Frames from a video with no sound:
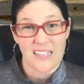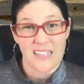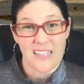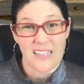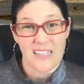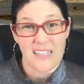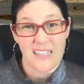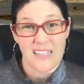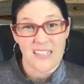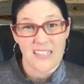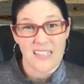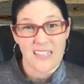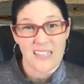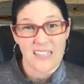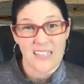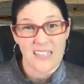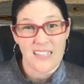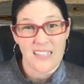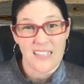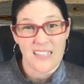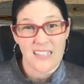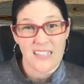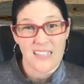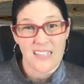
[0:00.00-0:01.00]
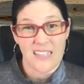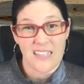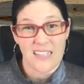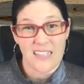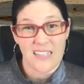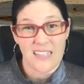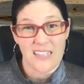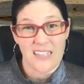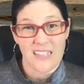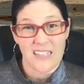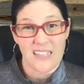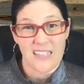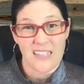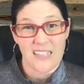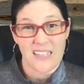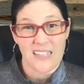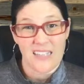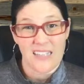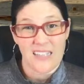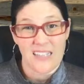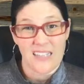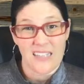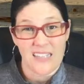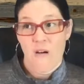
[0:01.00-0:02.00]
feel great.
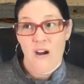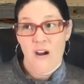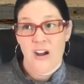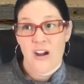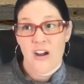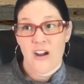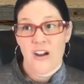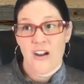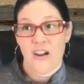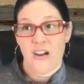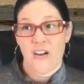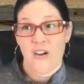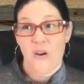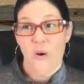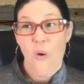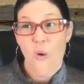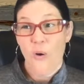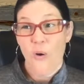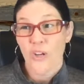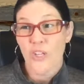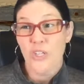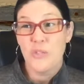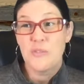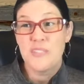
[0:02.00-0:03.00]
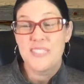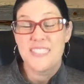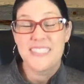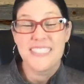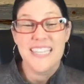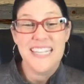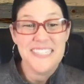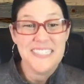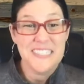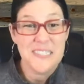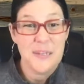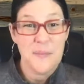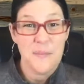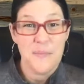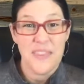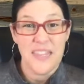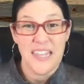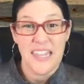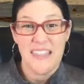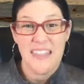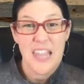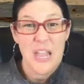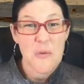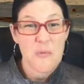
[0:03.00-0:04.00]
Or you say
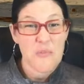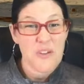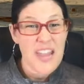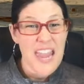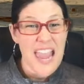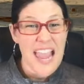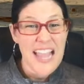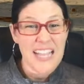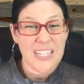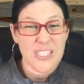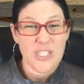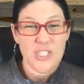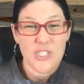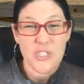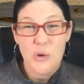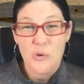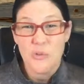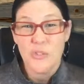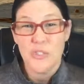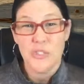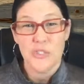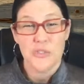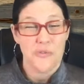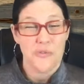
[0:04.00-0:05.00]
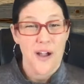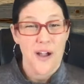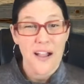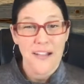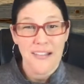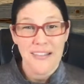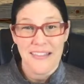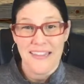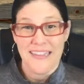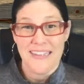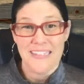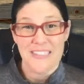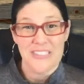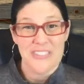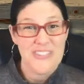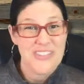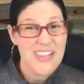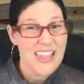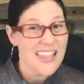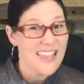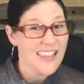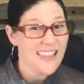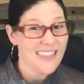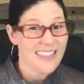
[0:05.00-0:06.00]
something and they react so strongly. And it's
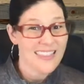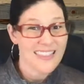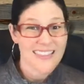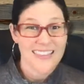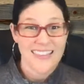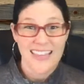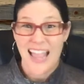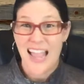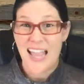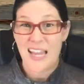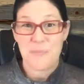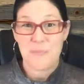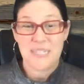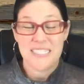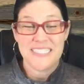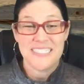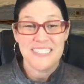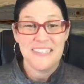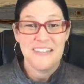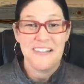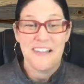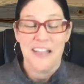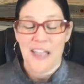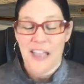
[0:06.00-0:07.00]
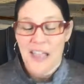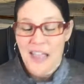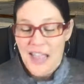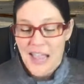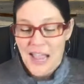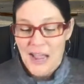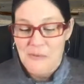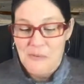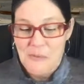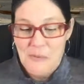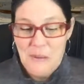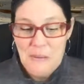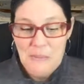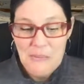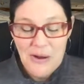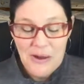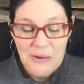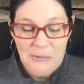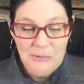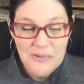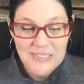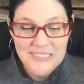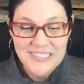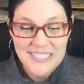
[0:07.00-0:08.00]
like, not a big deal. I remember I
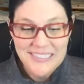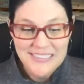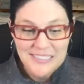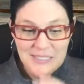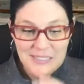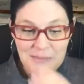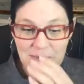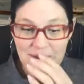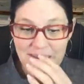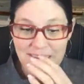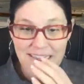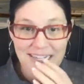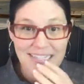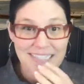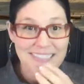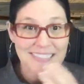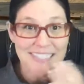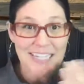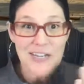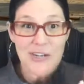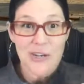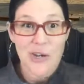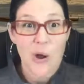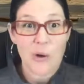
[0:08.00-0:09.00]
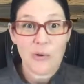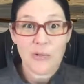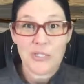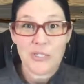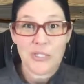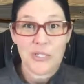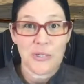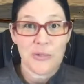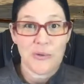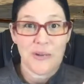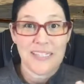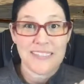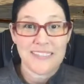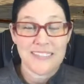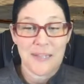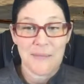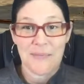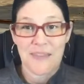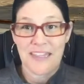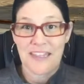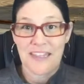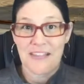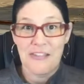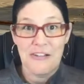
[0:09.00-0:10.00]
once had somebody that I said no to on
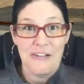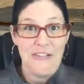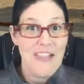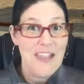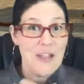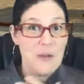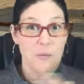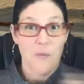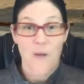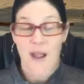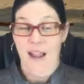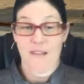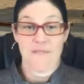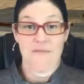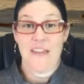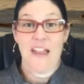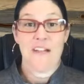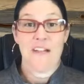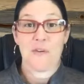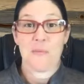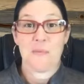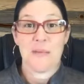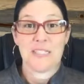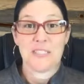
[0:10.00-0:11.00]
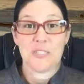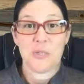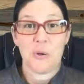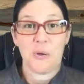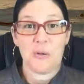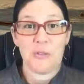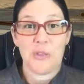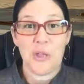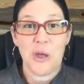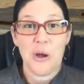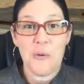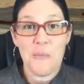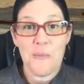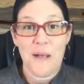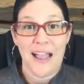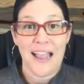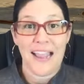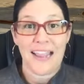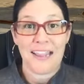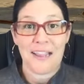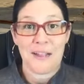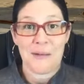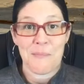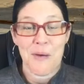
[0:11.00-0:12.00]
something, and they're like, I've never been told no
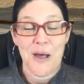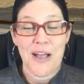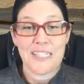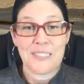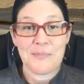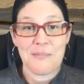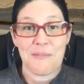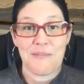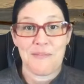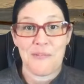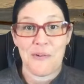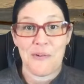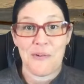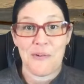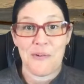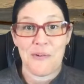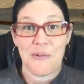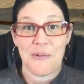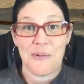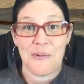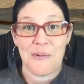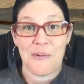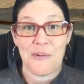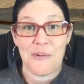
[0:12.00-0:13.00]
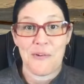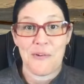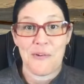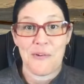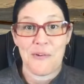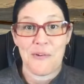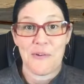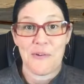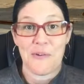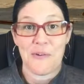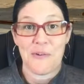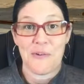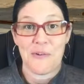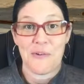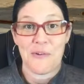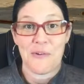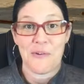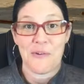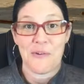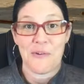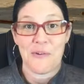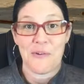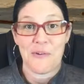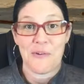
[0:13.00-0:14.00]
by a boss before. And I'm like, well, buckle
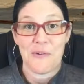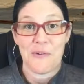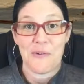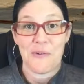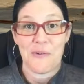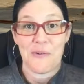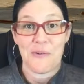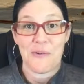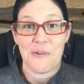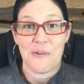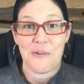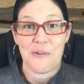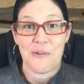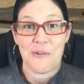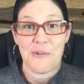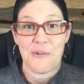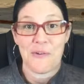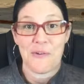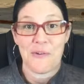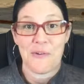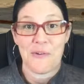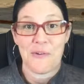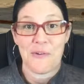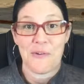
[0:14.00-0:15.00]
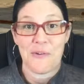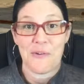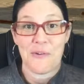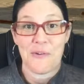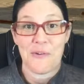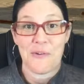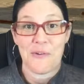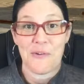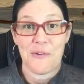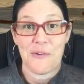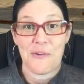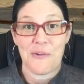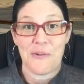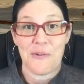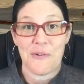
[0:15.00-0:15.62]
up. And